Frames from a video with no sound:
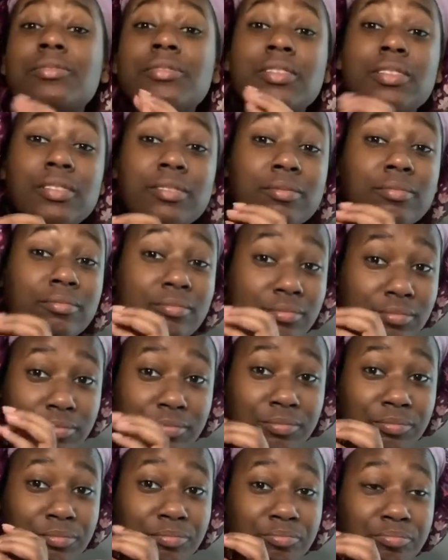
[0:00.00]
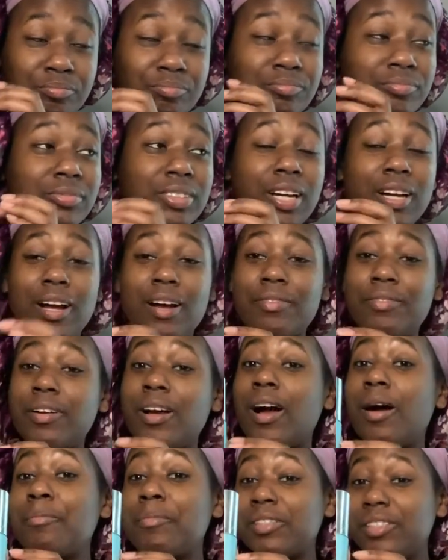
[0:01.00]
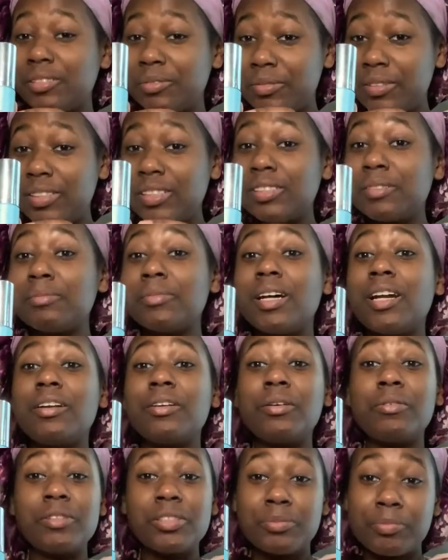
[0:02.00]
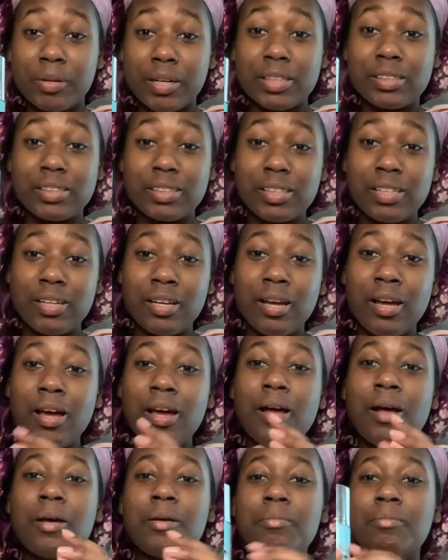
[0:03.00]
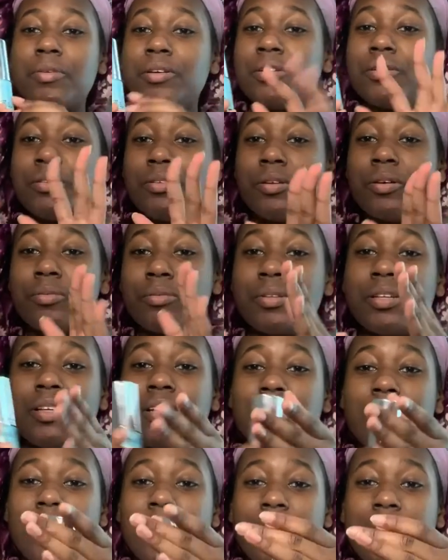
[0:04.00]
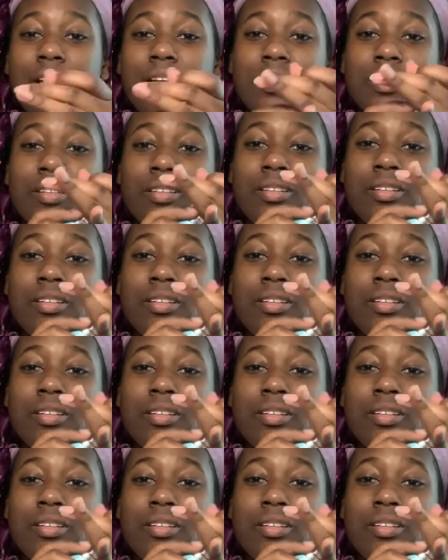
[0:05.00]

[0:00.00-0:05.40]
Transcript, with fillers: one, I forgot how much it was, but I know it's pricey. But you don't need a lot.